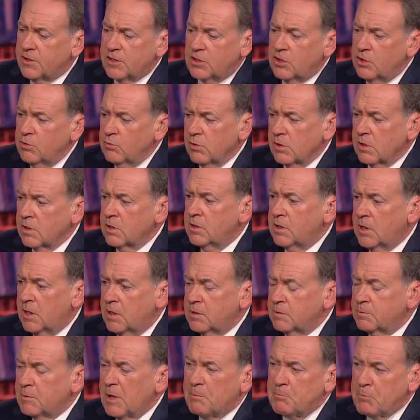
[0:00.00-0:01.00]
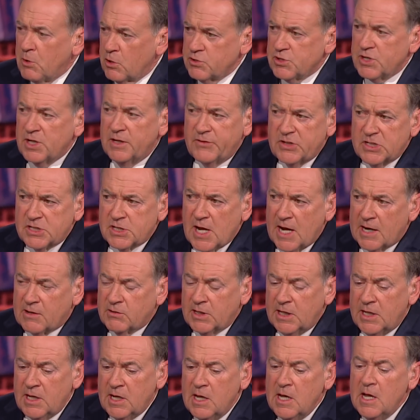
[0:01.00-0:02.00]
that you were a person of
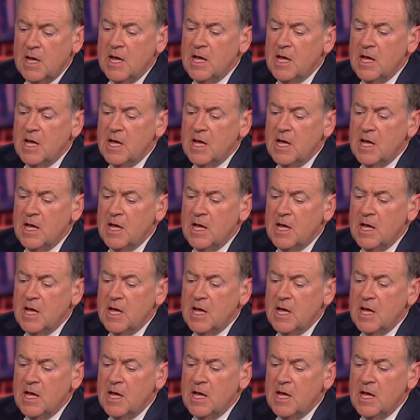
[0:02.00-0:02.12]
integrity.